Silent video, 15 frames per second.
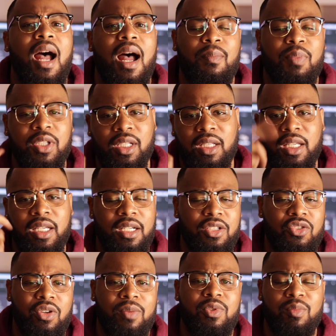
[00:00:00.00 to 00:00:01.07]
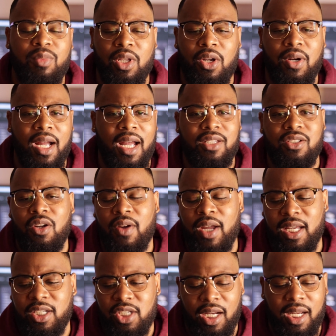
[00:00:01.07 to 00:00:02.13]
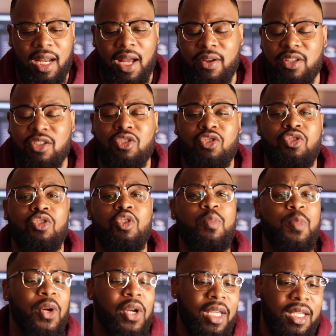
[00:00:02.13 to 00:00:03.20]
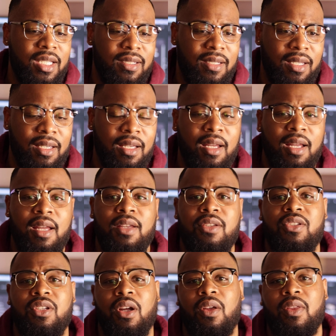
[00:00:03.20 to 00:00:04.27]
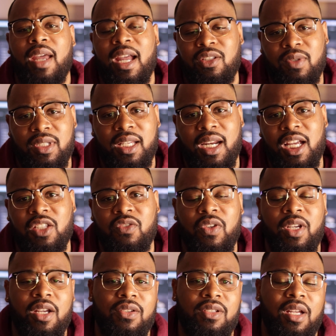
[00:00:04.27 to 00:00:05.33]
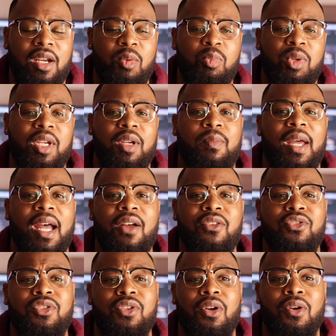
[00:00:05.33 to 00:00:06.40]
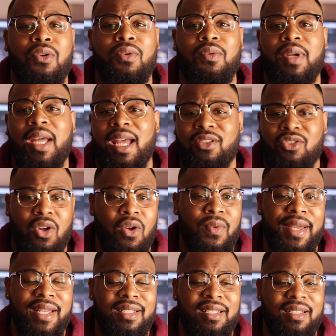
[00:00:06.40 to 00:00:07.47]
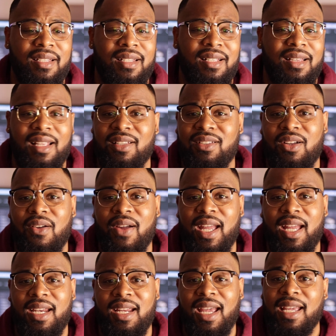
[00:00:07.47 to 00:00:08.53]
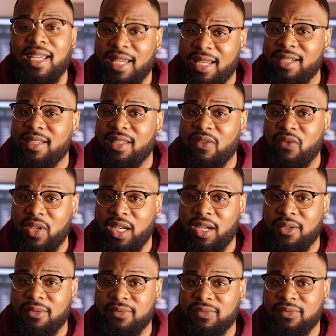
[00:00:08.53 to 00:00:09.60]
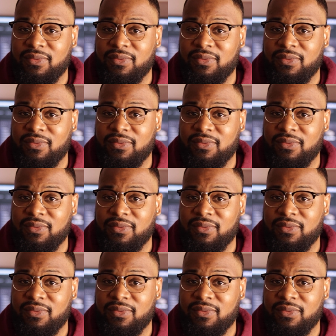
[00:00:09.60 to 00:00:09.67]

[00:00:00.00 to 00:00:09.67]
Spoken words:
I'll put the link in the description below, guys. Go ahead, check it out. It's super easy. So that's what today's video is gonna be about. So as always, let's go ahead and get into the video.